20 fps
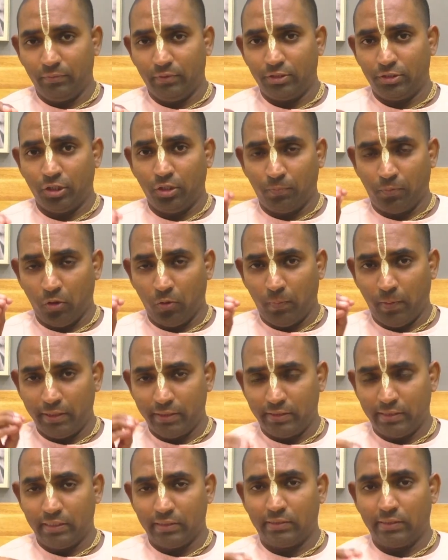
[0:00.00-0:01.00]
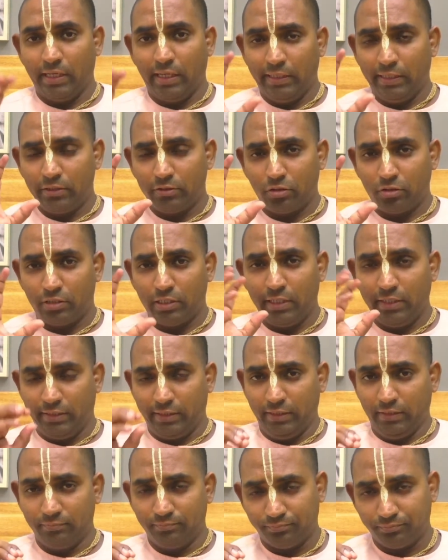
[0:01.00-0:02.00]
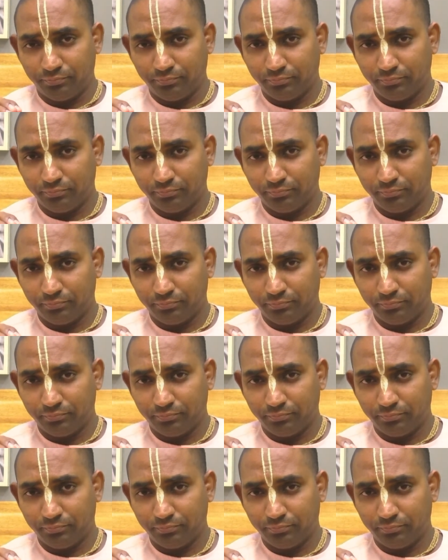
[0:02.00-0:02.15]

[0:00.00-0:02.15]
Srila Prabhupada says, any society